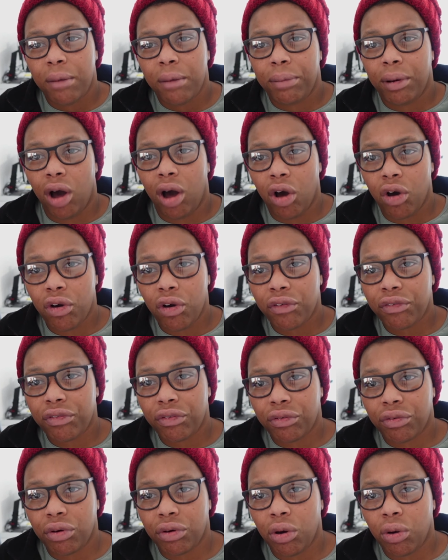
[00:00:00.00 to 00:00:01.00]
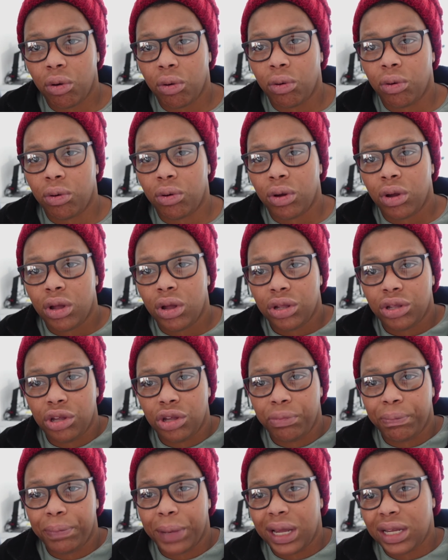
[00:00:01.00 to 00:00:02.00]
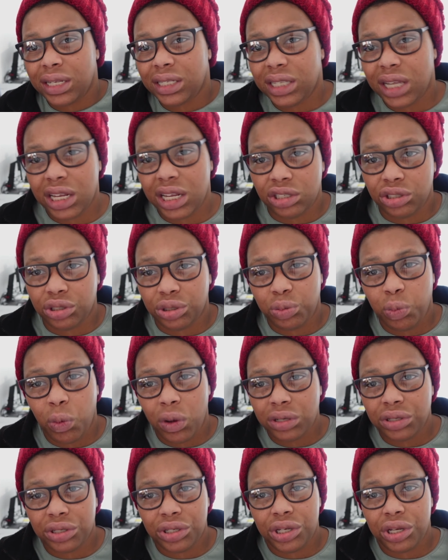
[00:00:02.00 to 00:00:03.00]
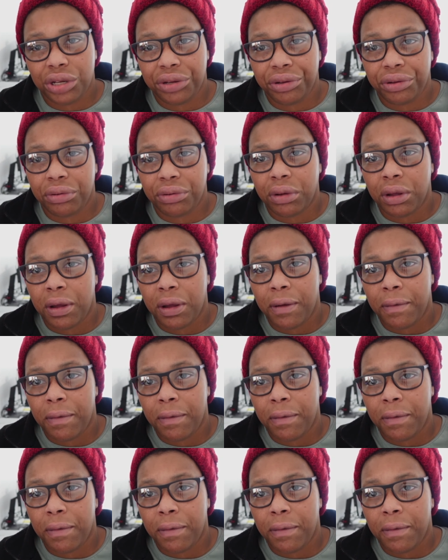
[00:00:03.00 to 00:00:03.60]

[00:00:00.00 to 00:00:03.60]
But overall, you basically just want to